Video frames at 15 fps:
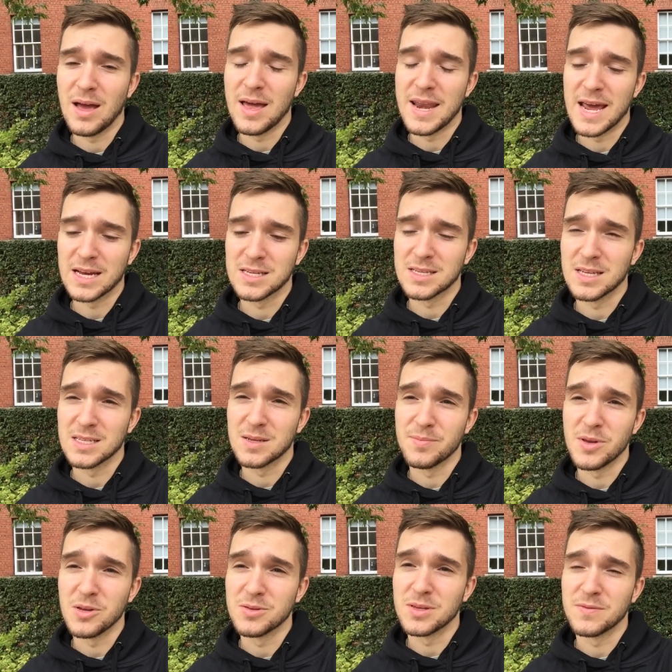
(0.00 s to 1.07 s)
an ex that's
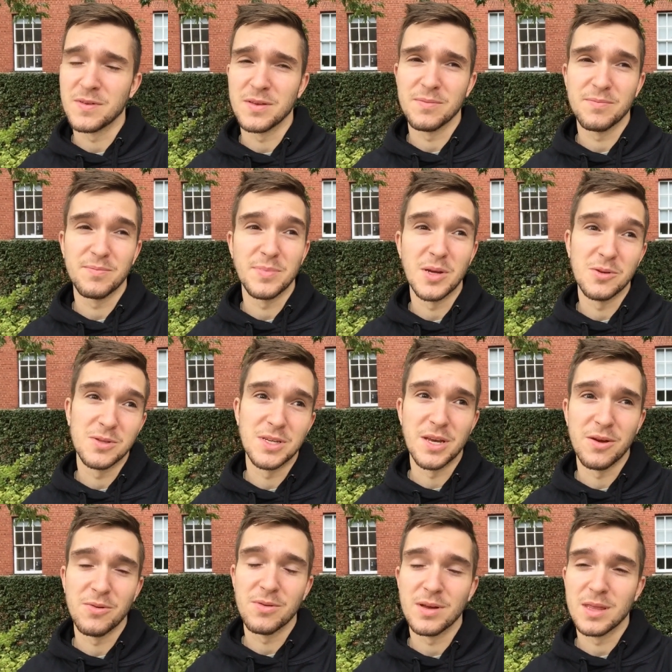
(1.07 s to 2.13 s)
abused abused
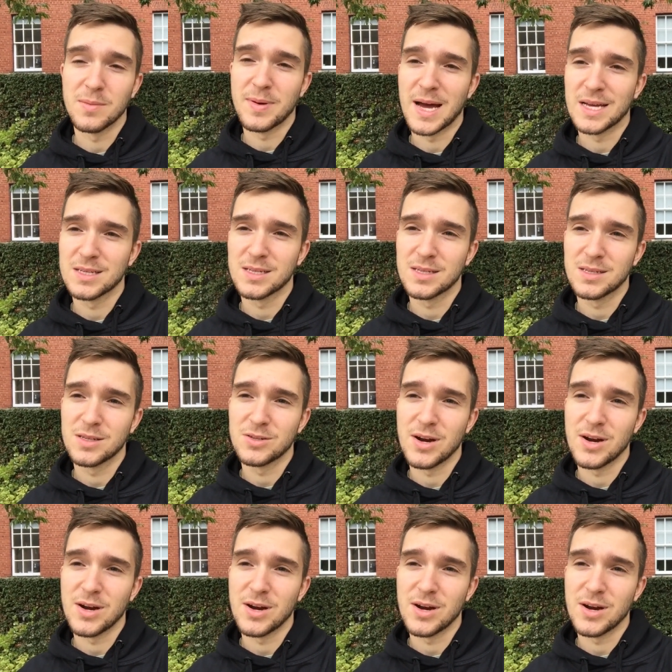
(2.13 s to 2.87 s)
you in the past,